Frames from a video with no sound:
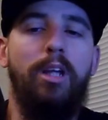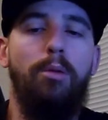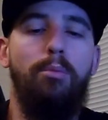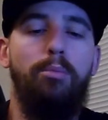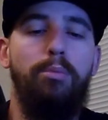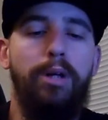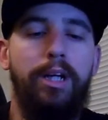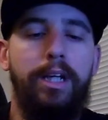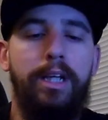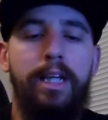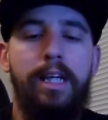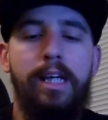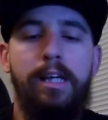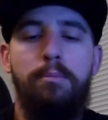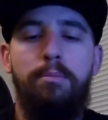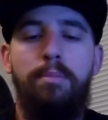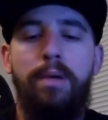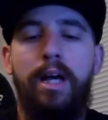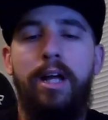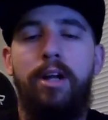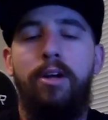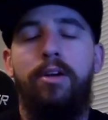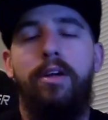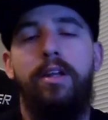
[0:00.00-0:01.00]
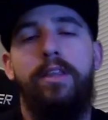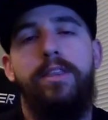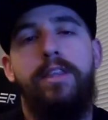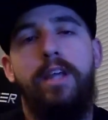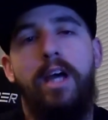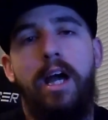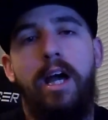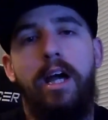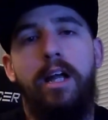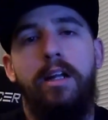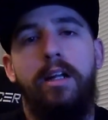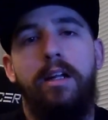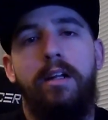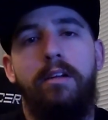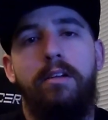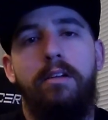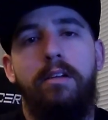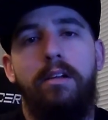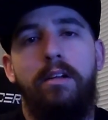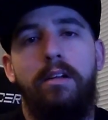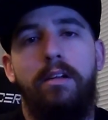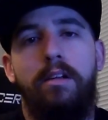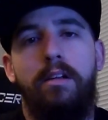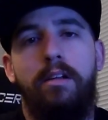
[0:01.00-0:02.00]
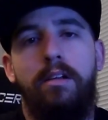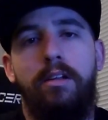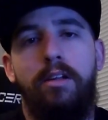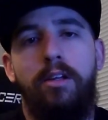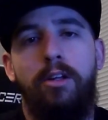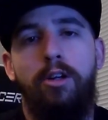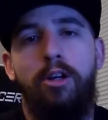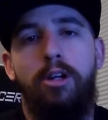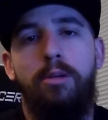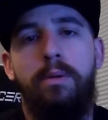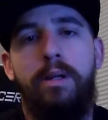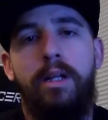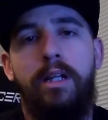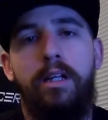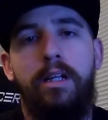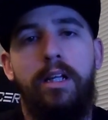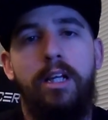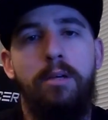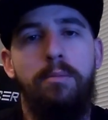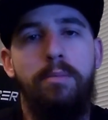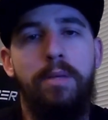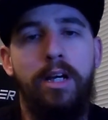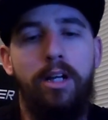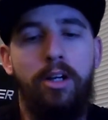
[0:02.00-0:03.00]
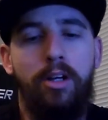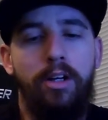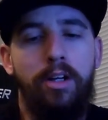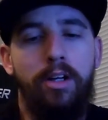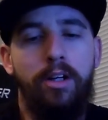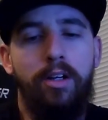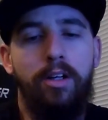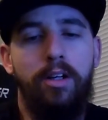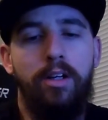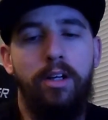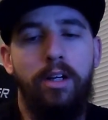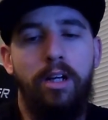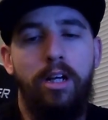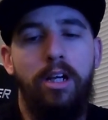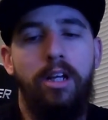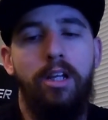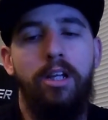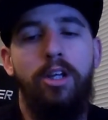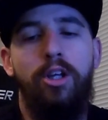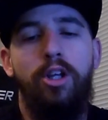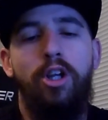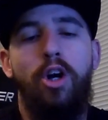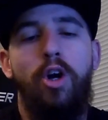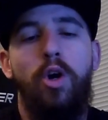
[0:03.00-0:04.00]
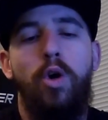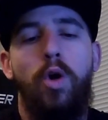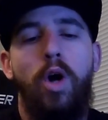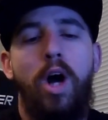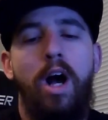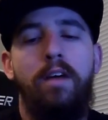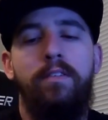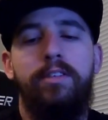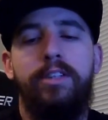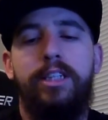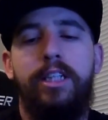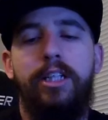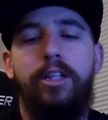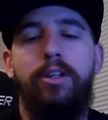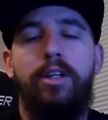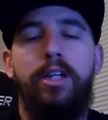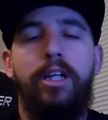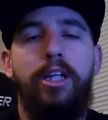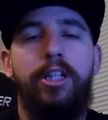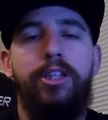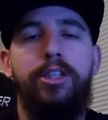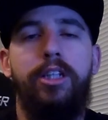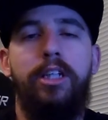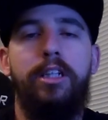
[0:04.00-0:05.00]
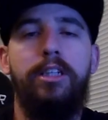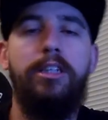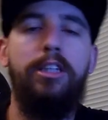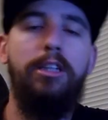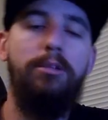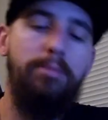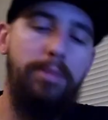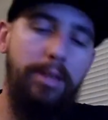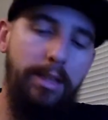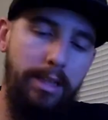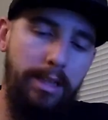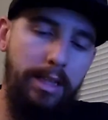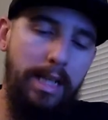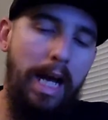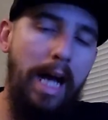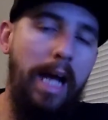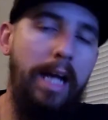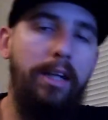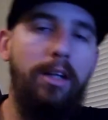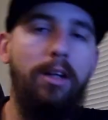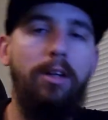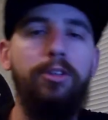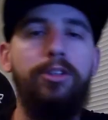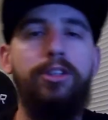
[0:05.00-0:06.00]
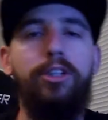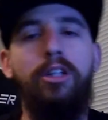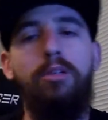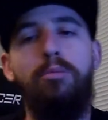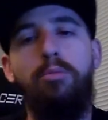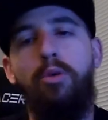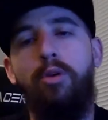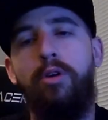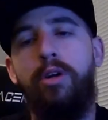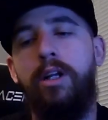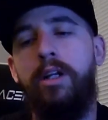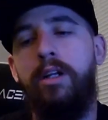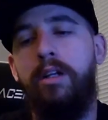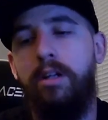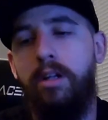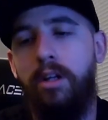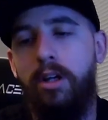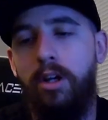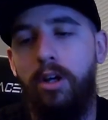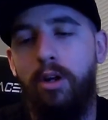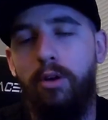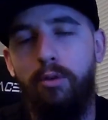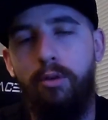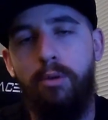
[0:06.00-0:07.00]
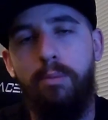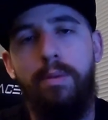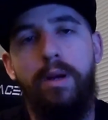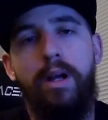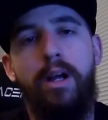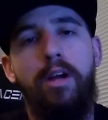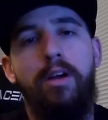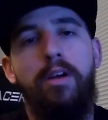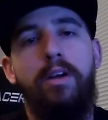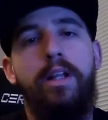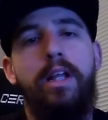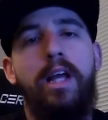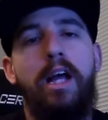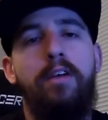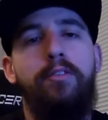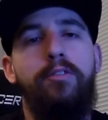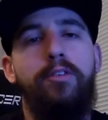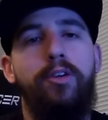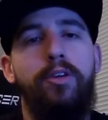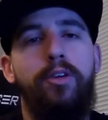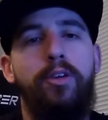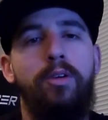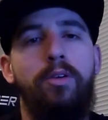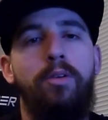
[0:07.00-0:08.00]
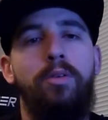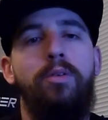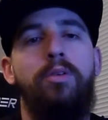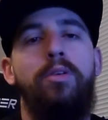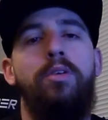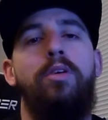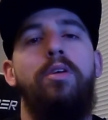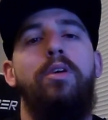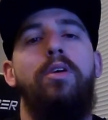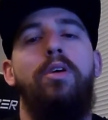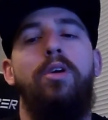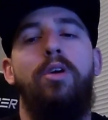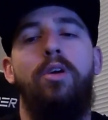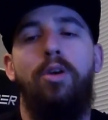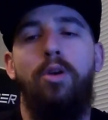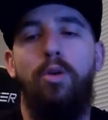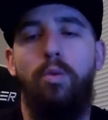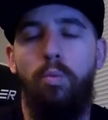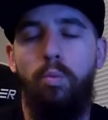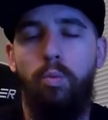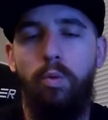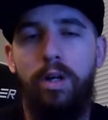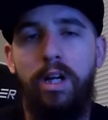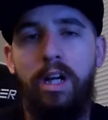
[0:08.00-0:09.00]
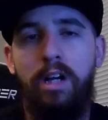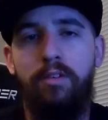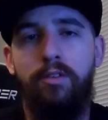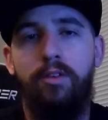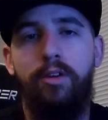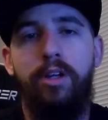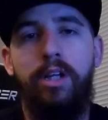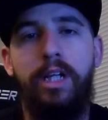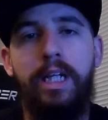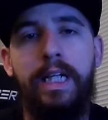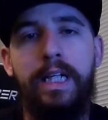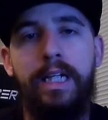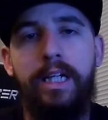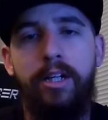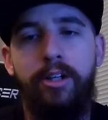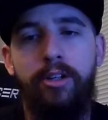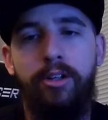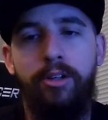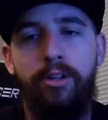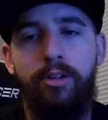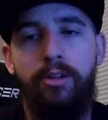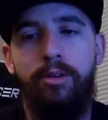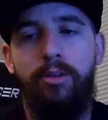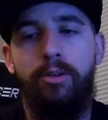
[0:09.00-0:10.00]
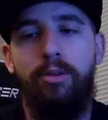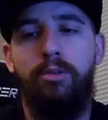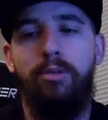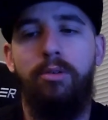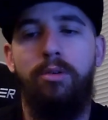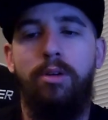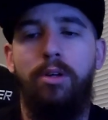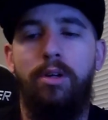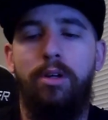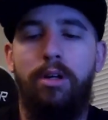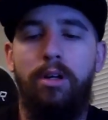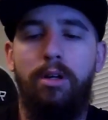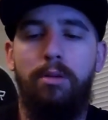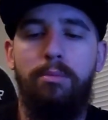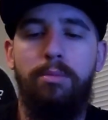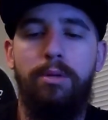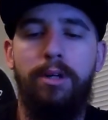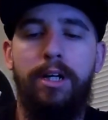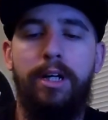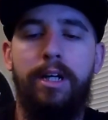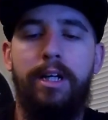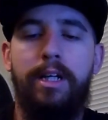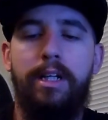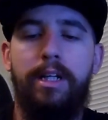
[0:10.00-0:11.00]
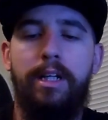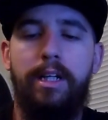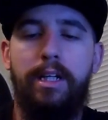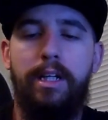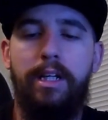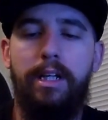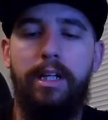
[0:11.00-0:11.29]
But get better at that. You know what I mean? Get better. Obviously you can adjust it, but diagnose in the morning, repair in the afternoon, whatever you need to do. But